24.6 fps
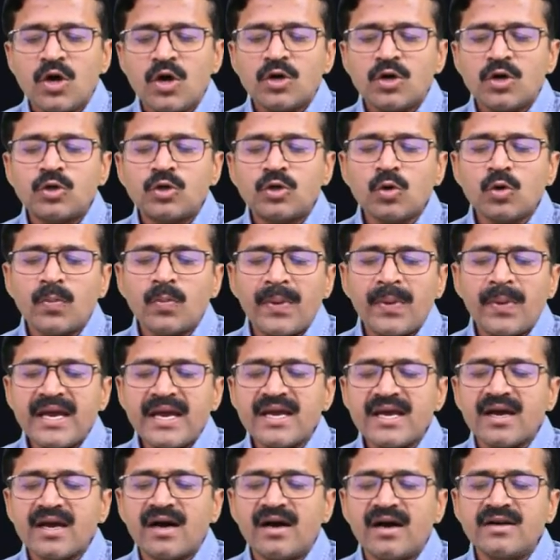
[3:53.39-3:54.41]
2 pi
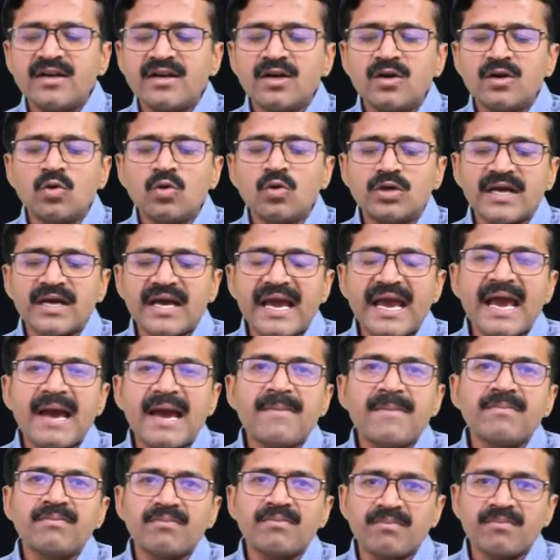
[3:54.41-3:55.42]
under root M
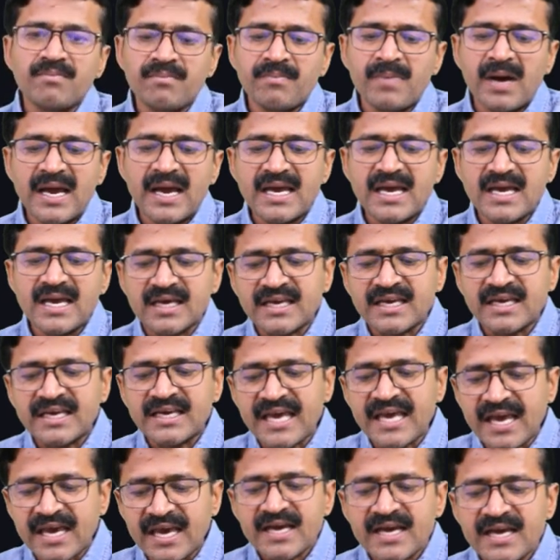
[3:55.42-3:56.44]
by
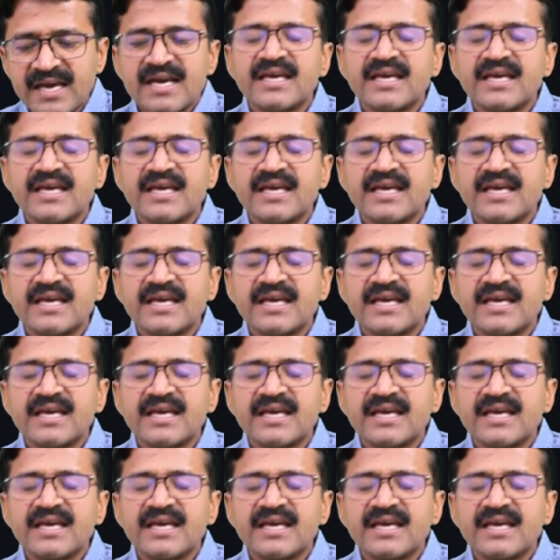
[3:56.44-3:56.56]
K.